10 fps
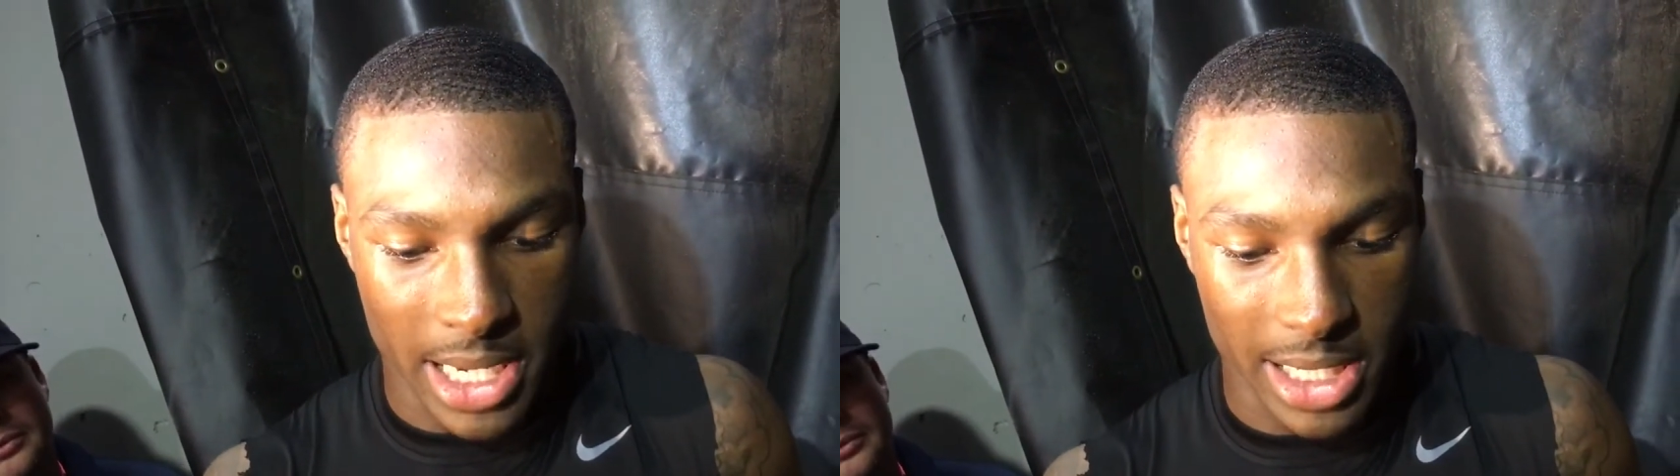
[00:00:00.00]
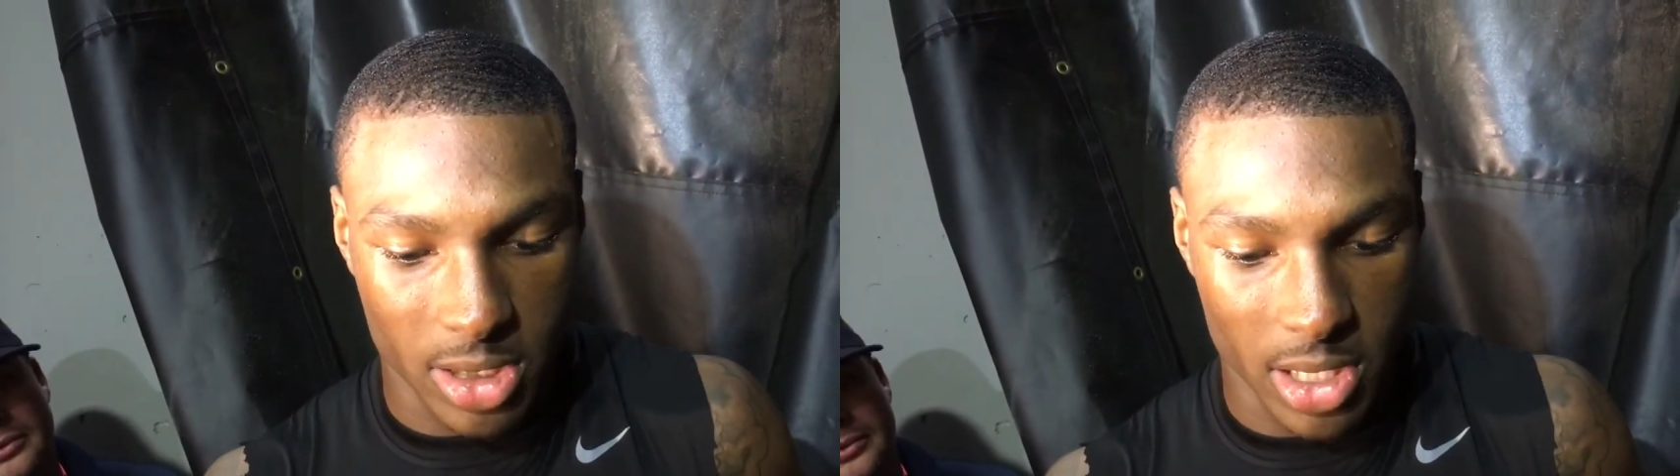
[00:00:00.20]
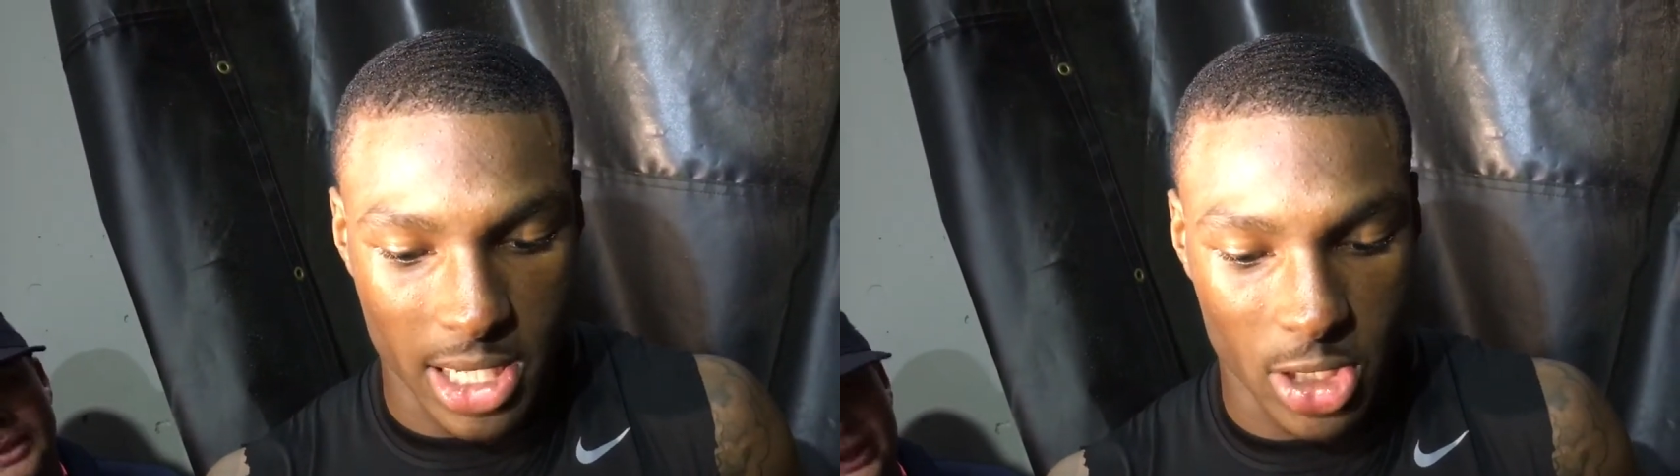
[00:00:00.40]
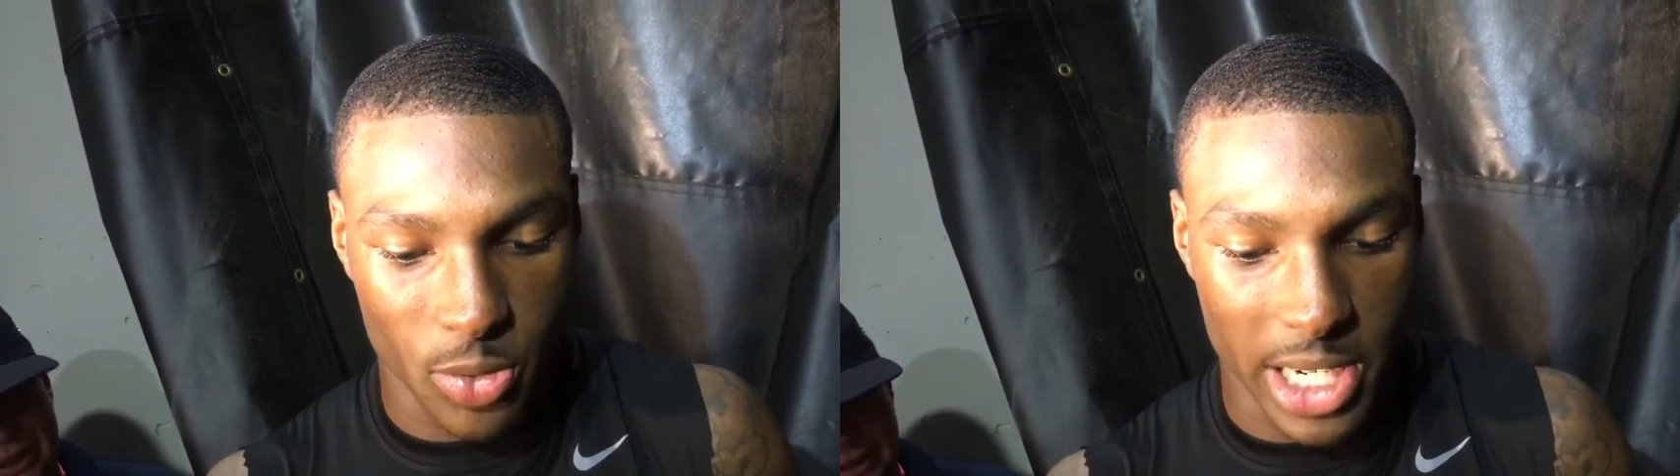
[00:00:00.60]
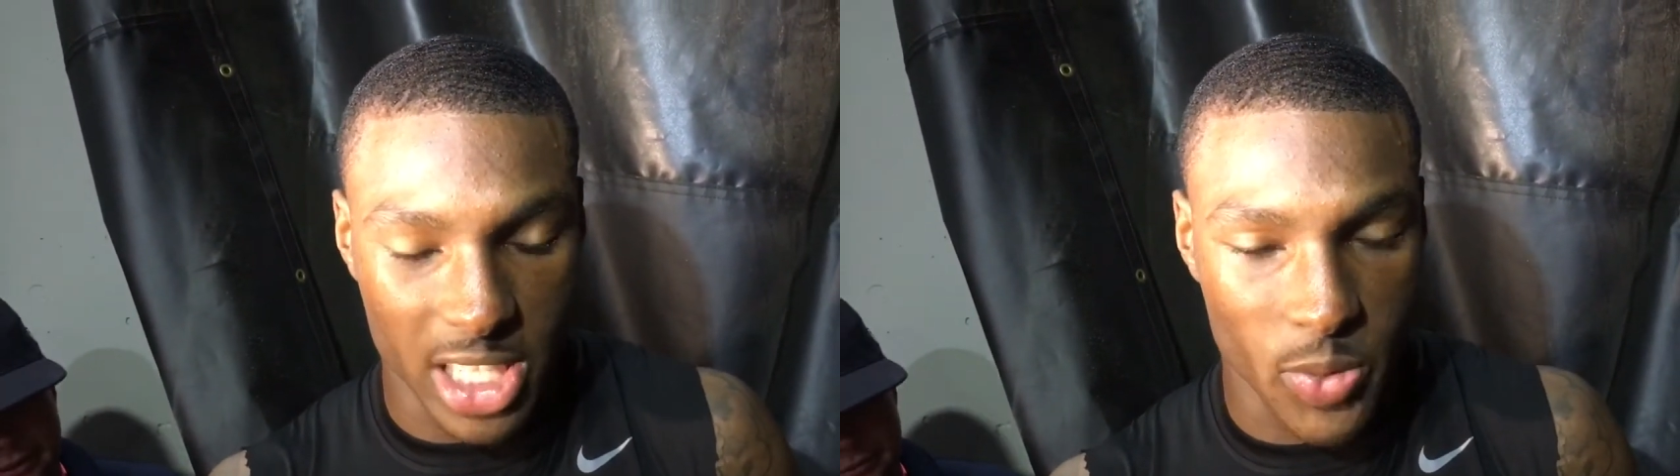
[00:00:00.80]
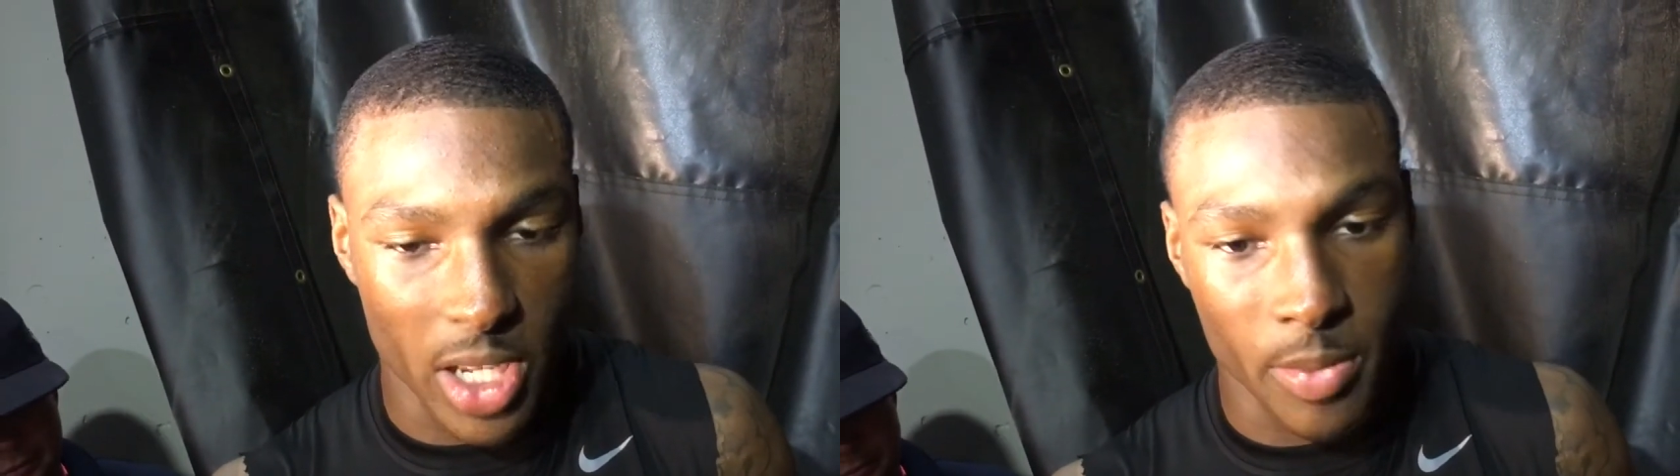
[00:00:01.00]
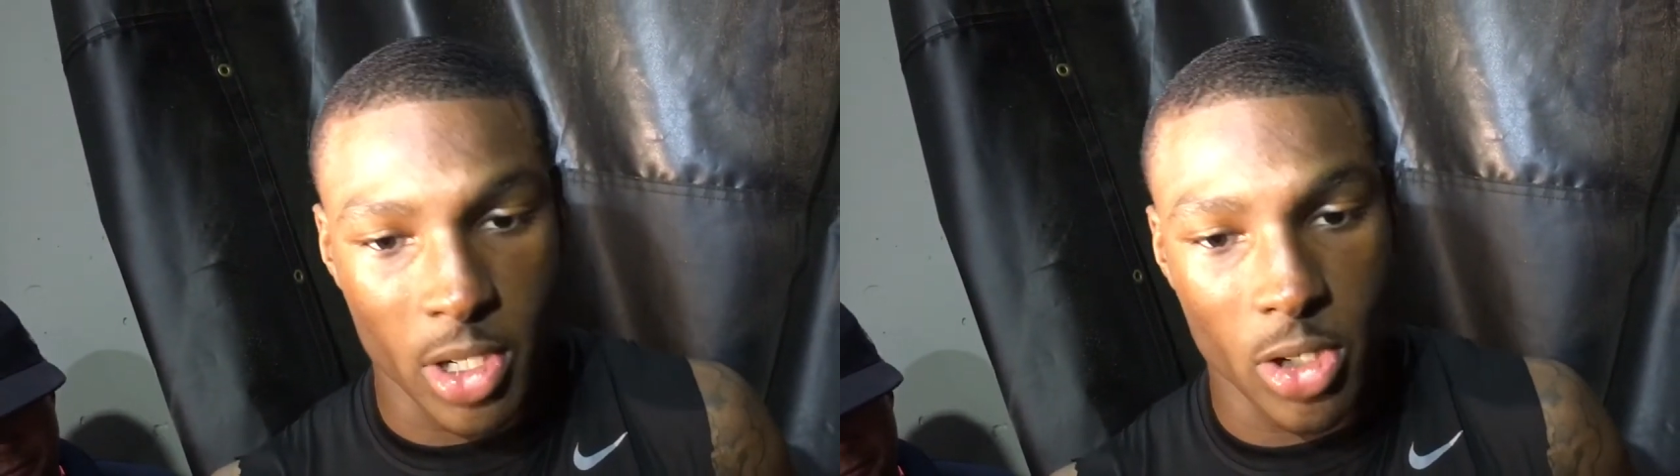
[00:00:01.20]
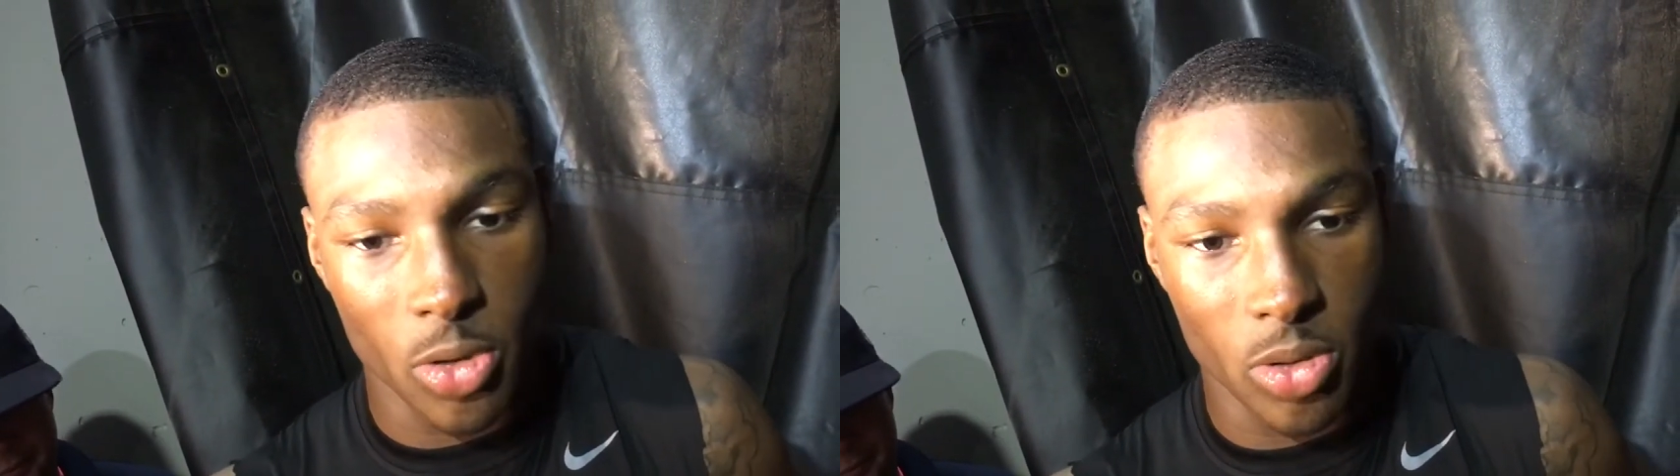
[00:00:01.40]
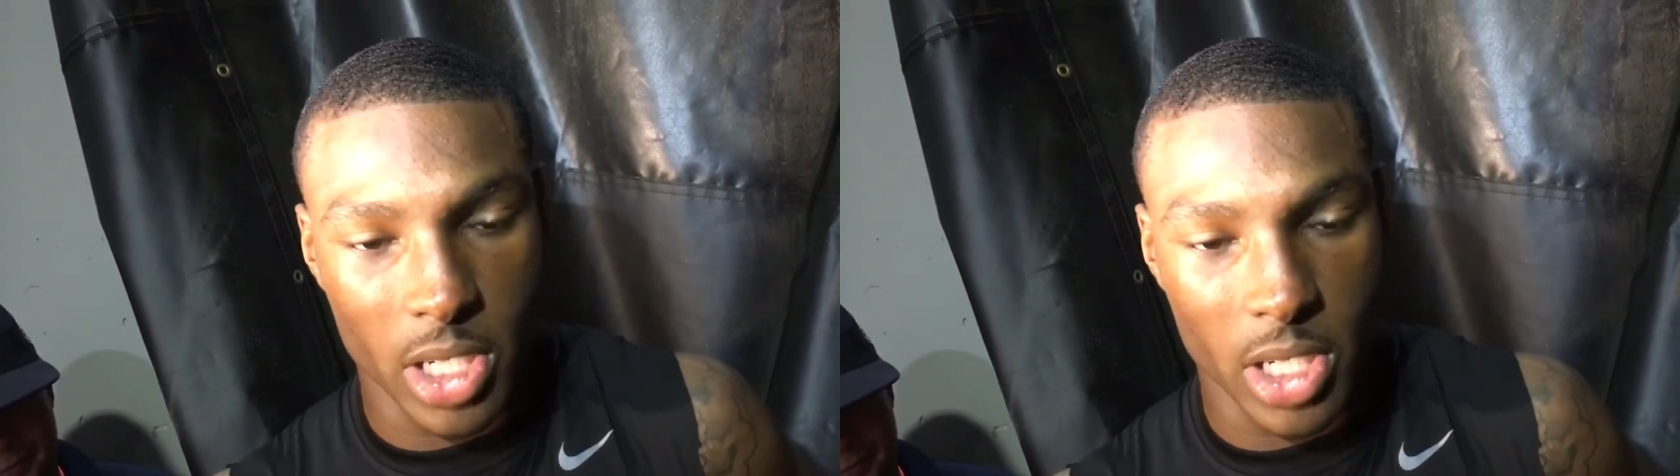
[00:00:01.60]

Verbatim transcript: and that's and that's what they expected me to do,